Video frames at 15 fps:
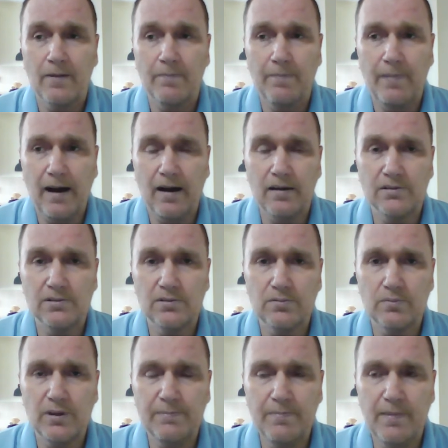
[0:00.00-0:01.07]
but
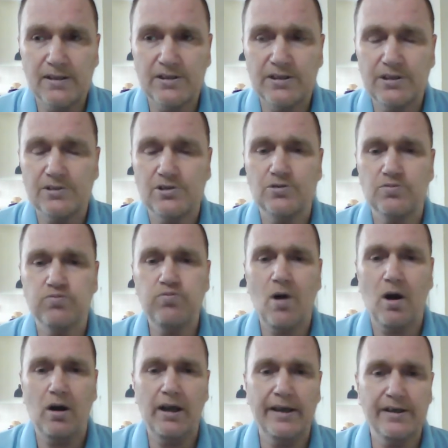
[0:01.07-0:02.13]
we must
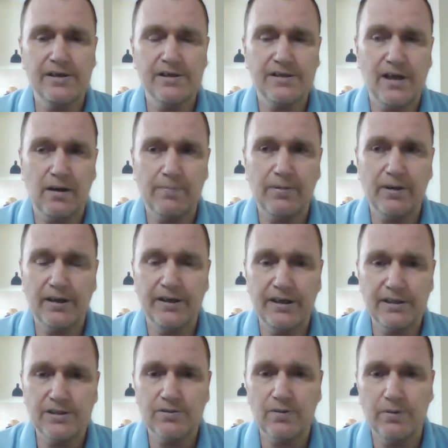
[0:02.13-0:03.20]
try and start bringing
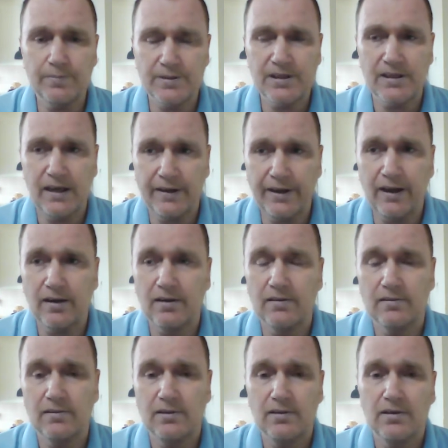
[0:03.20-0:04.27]
these groups together.
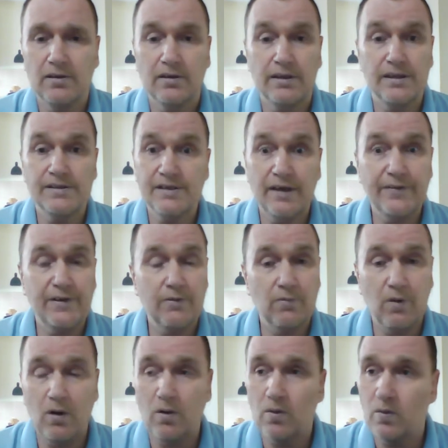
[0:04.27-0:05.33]
There's nothing
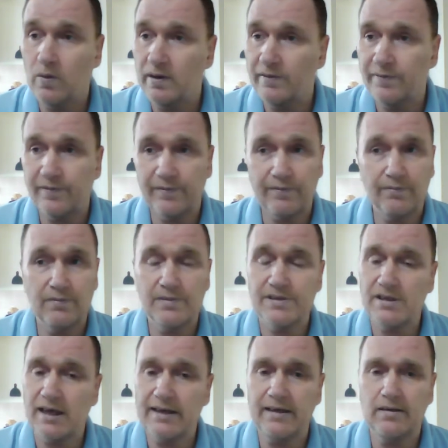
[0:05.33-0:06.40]
wrong with,
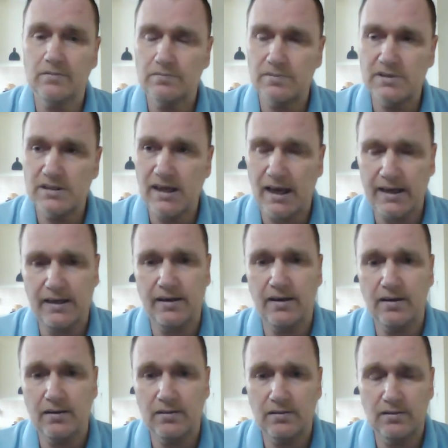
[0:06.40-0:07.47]
say, 10
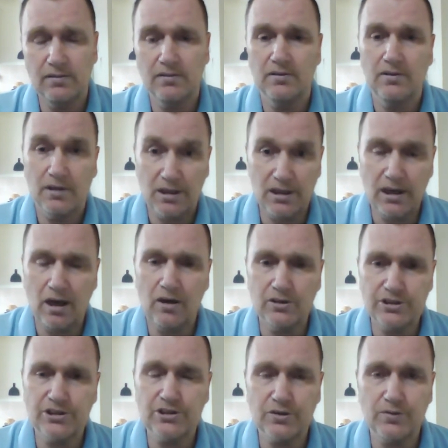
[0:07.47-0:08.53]
largest